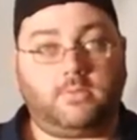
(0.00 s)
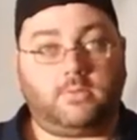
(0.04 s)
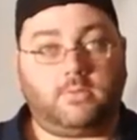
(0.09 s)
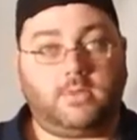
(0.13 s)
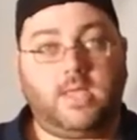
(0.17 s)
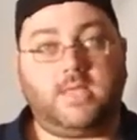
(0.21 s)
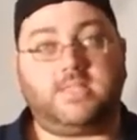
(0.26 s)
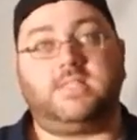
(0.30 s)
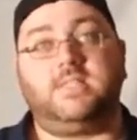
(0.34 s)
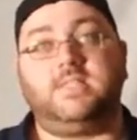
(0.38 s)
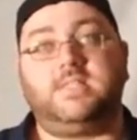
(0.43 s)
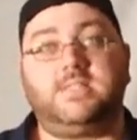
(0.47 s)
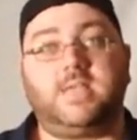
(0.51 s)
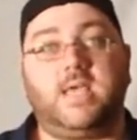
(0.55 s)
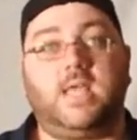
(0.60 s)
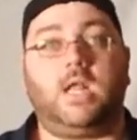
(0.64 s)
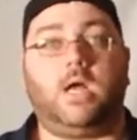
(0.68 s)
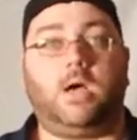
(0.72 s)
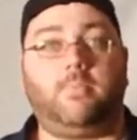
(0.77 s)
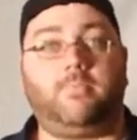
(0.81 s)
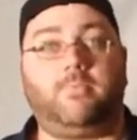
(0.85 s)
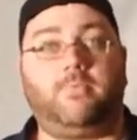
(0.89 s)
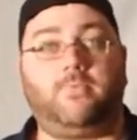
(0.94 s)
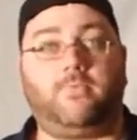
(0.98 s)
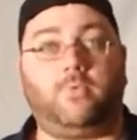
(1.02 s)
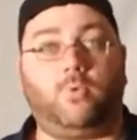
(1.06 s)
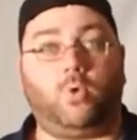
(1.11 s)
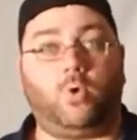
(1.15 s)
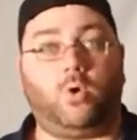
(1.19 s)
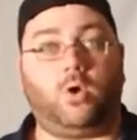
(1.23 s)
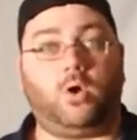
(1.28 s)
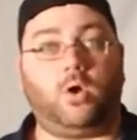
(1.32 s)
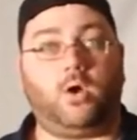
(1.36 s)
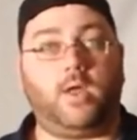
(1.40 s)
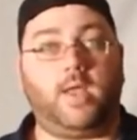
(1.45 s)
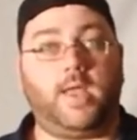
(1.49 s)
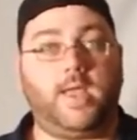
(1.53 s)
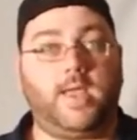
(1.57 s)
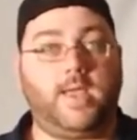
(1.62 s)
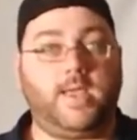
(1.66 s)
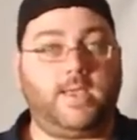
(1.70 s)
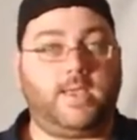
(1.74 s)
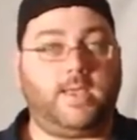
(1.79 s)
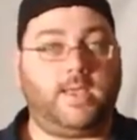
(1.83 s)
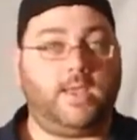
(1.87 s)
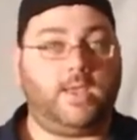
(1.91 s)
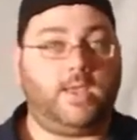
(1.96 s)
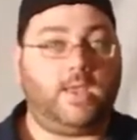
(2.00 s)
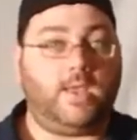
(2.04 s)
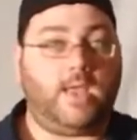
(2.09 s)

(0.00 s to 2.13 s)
decent setup for a